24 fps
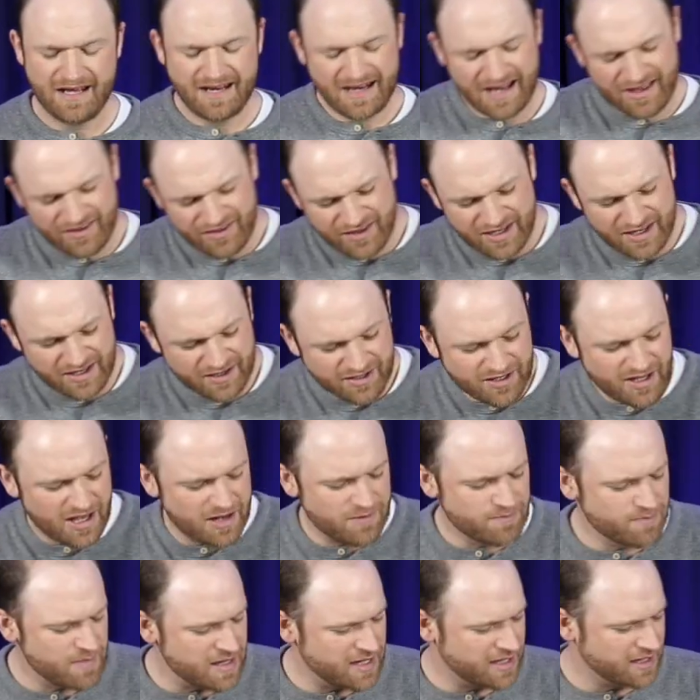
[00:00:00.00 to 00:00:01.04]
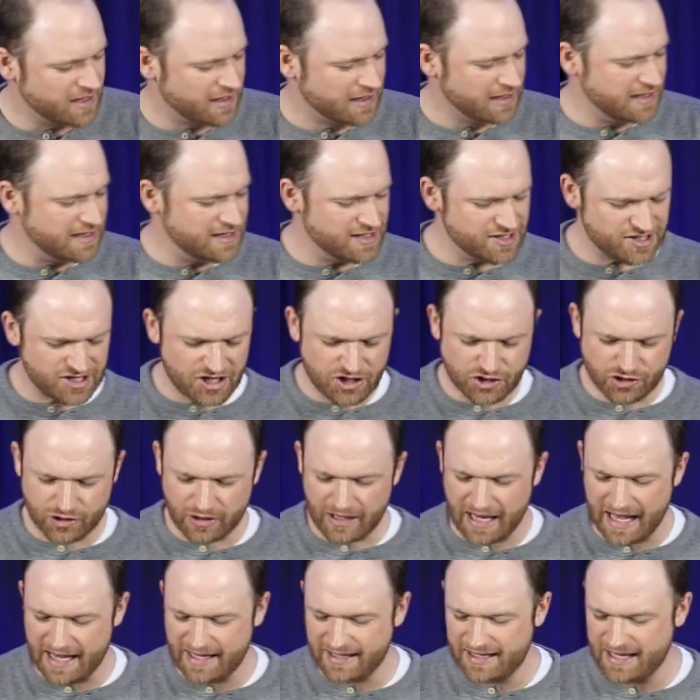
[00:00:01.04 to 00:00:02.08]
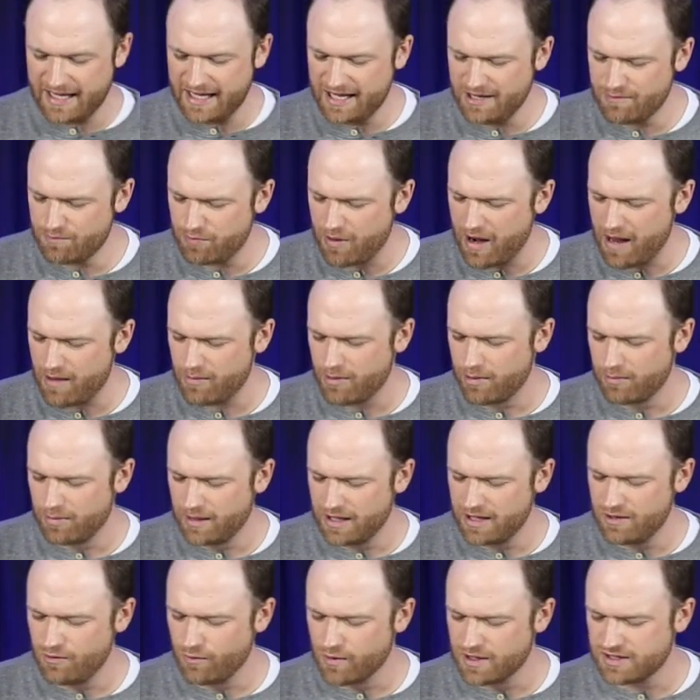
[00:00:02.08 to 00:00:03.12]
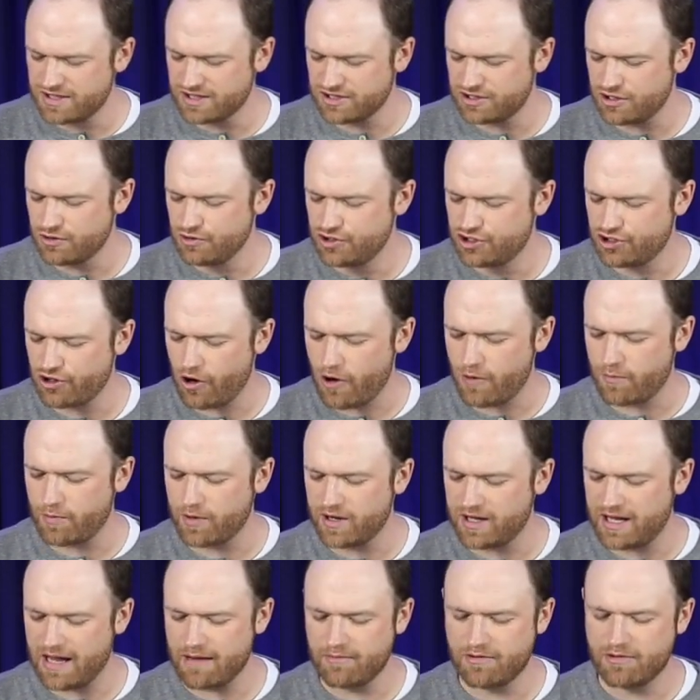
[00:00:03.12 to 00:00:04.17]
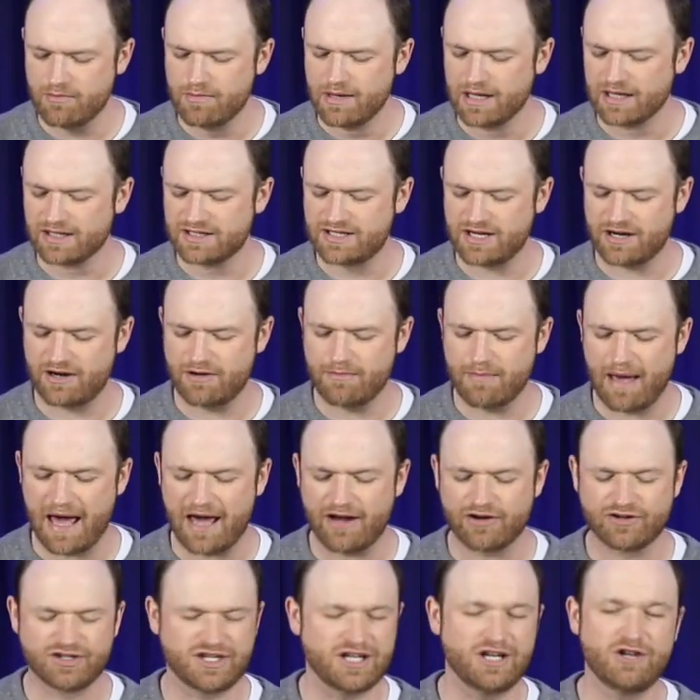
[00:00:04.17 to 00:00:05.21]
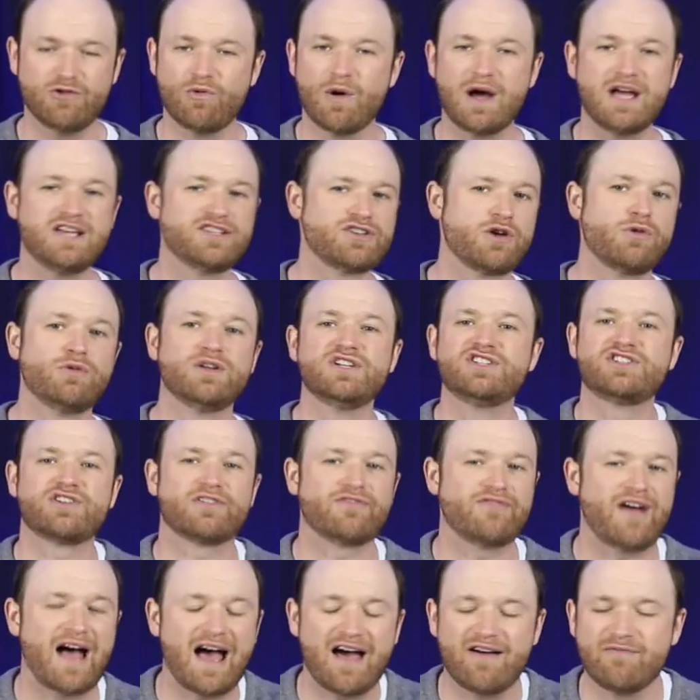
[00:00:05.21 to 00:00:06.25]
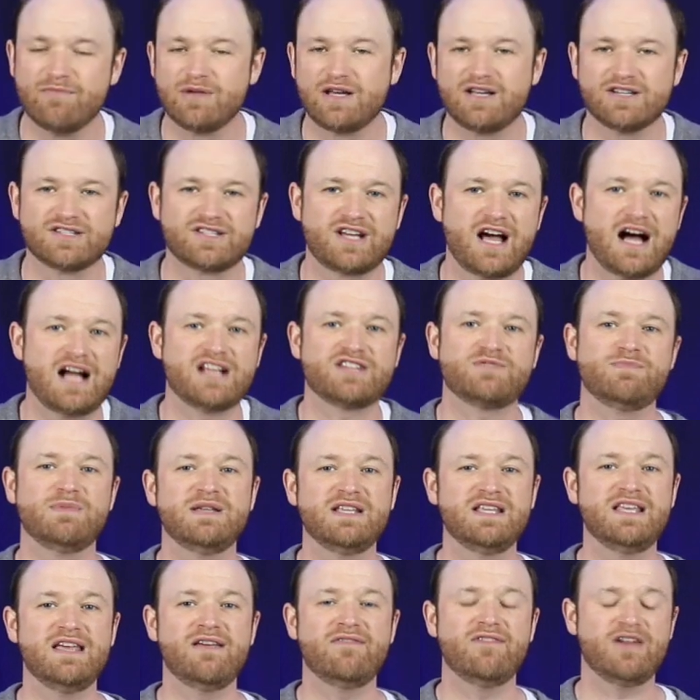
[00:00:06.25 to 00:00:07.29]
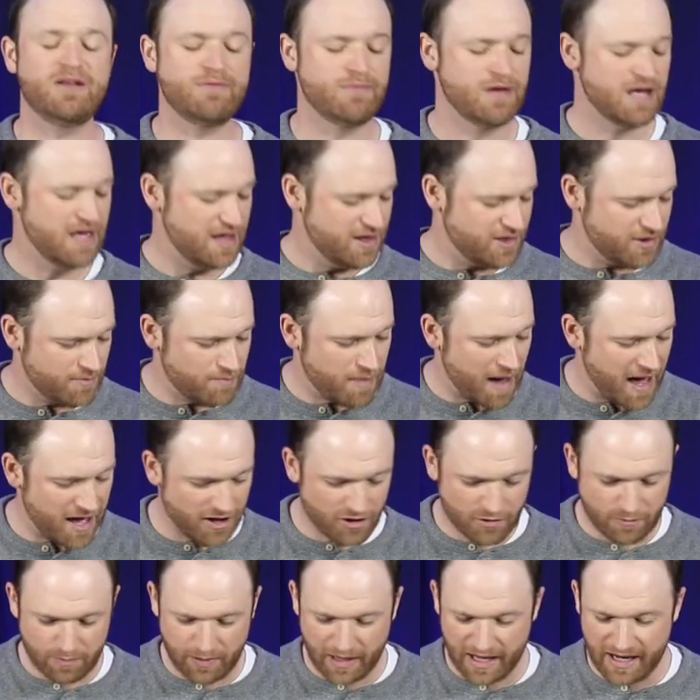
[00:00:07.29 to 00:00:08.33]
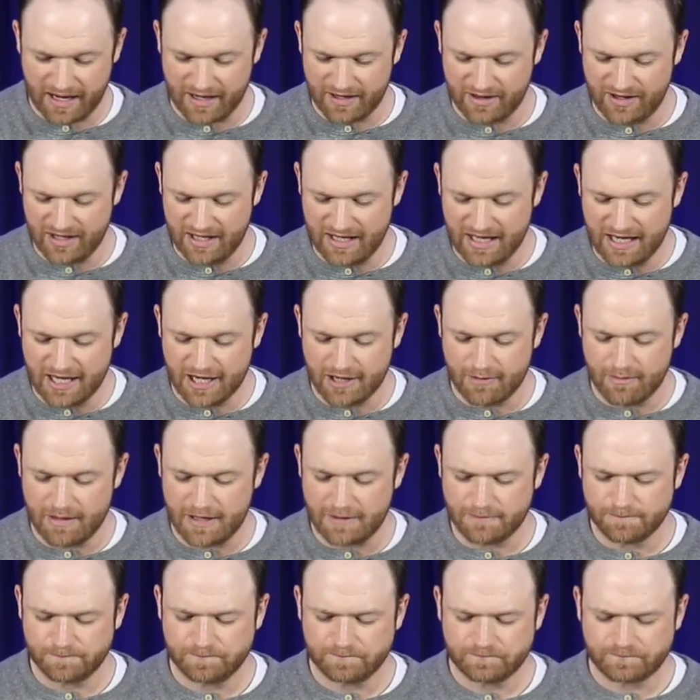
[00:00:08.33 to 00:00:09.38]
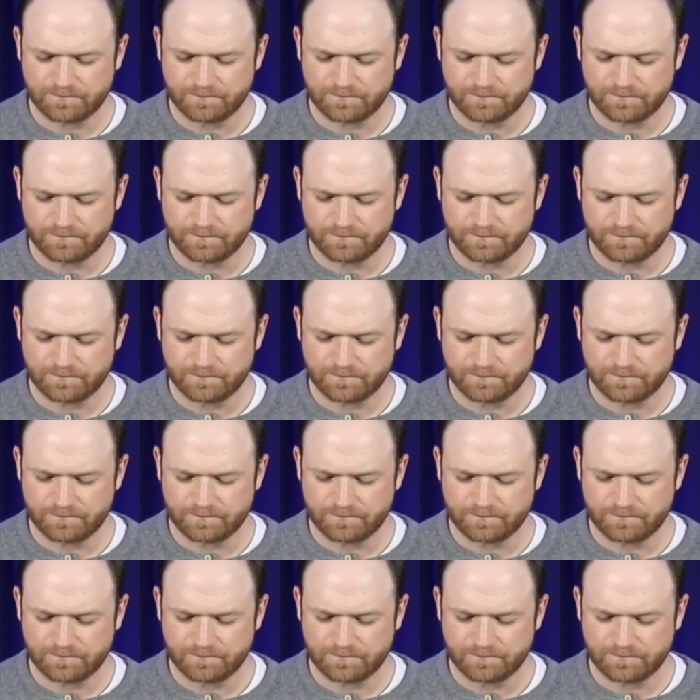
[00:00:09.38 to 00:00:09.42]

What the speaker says: Now, admittedly, this Israelite king probably wasn't too sharp when it came to military matters anyway. He's only survived because God's been giving him the battle plan of the enemy.